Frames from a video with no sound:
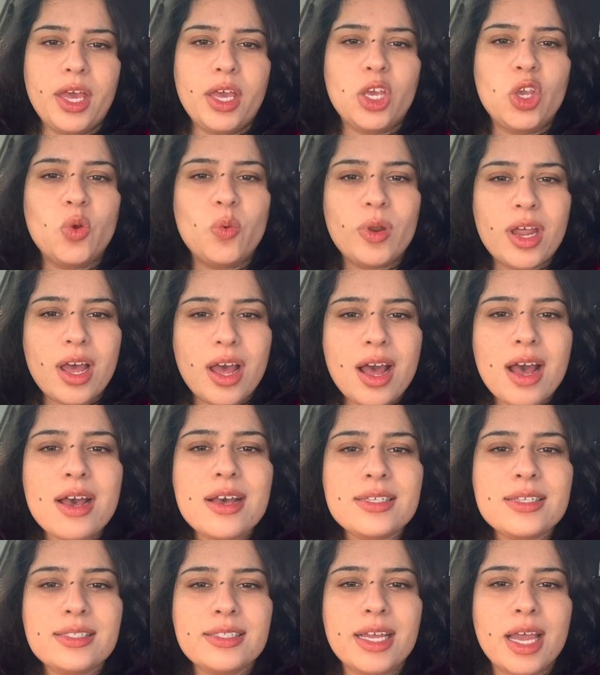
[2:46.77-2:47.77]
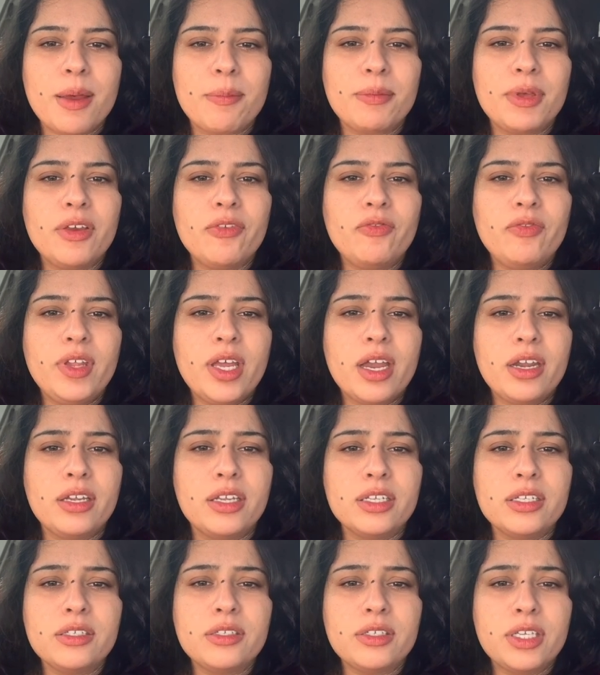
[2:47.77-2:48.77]
You want to ask them if they
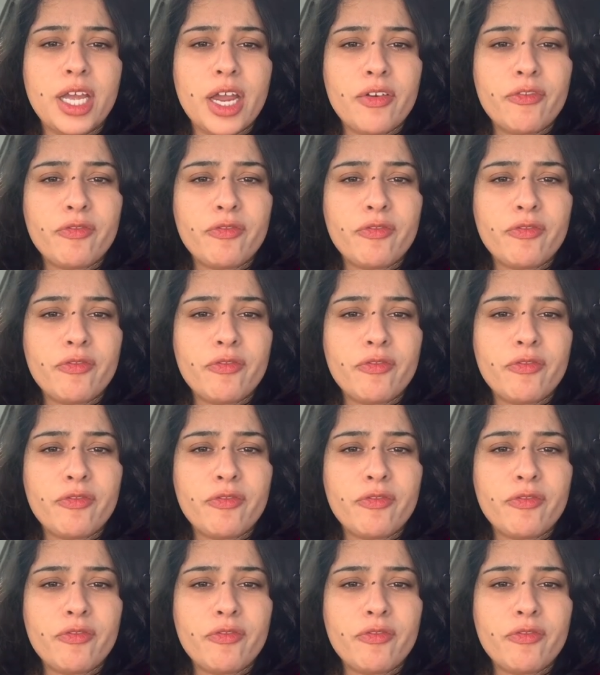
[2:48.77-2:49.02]
are